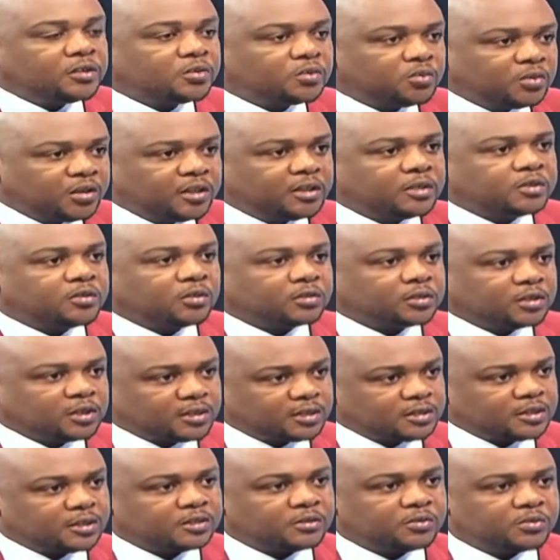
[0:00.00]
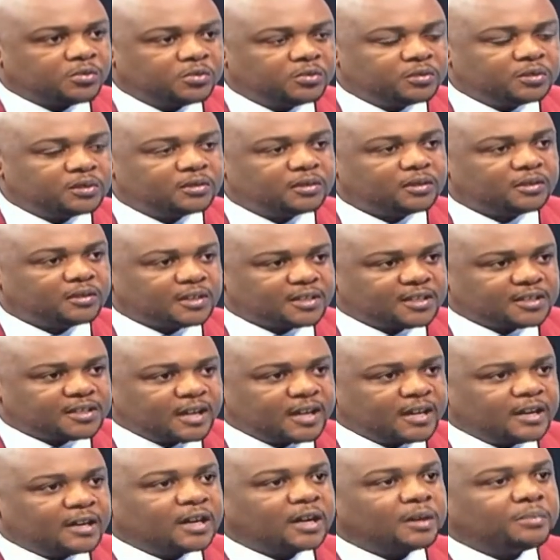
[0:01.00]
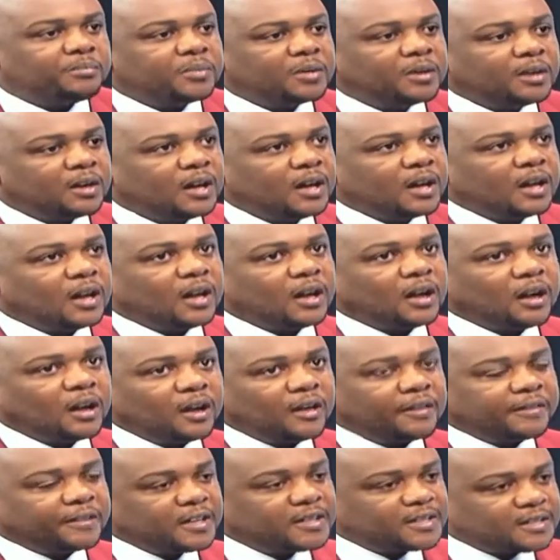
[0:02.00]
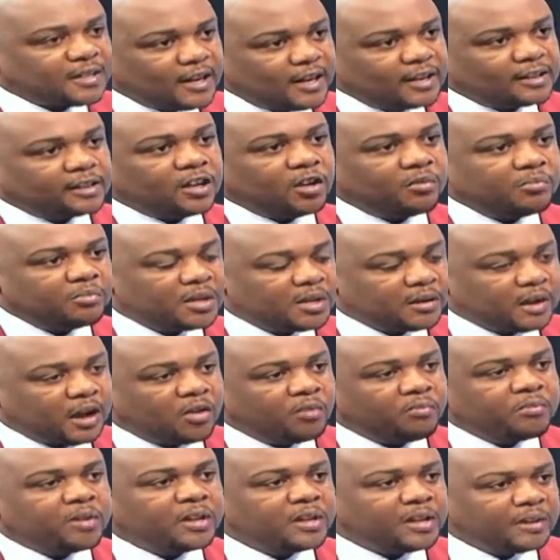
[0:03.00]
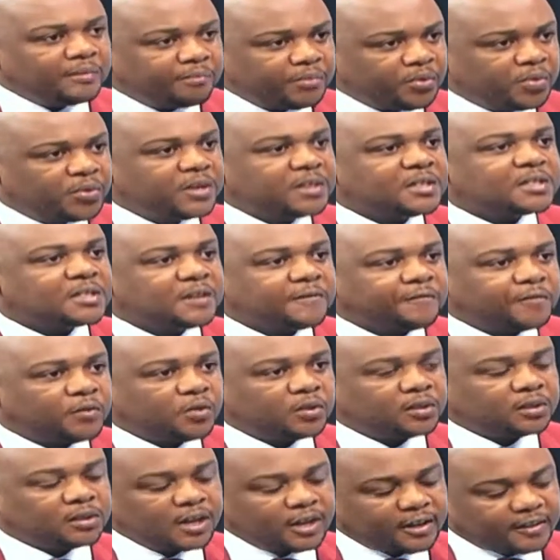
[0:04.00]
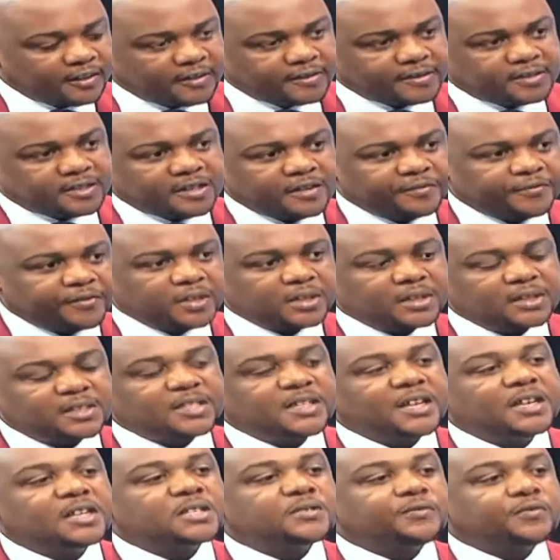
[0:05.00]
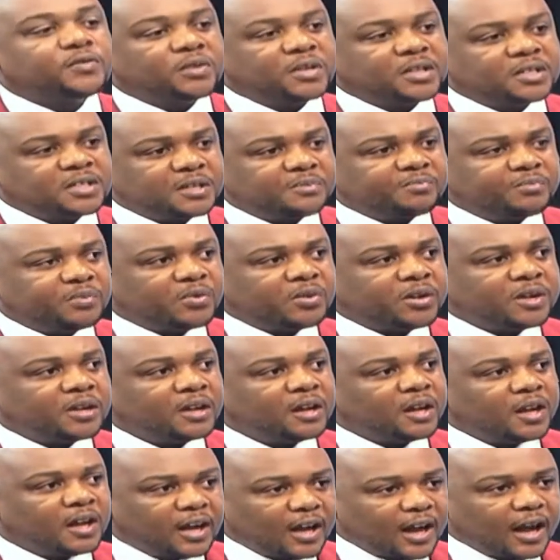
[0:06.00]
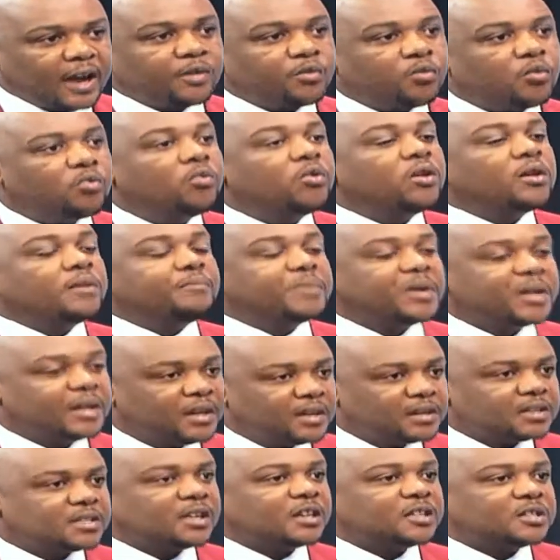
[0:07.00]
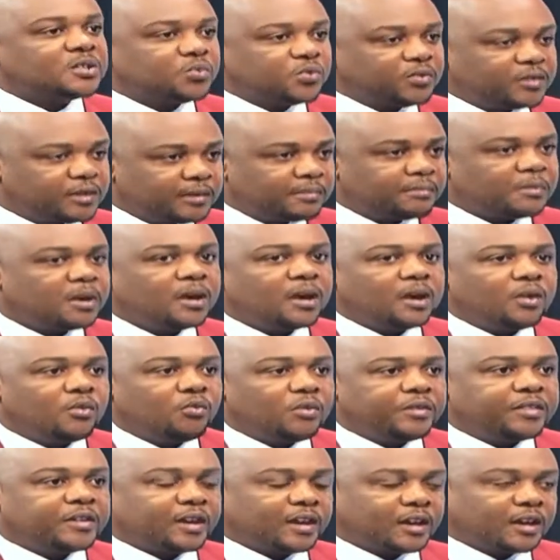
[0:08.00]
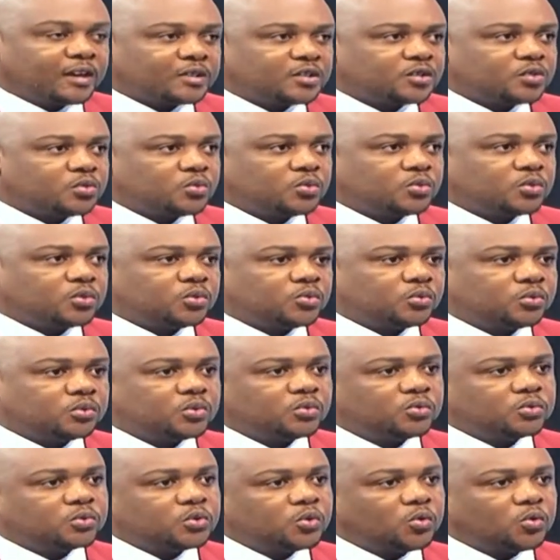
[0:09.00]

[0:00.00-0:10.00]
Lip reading: log into eDoctors sick note. They sign up. They select how many employees they've got. There's different tiers for each employee, and we will be in touch with them with regards to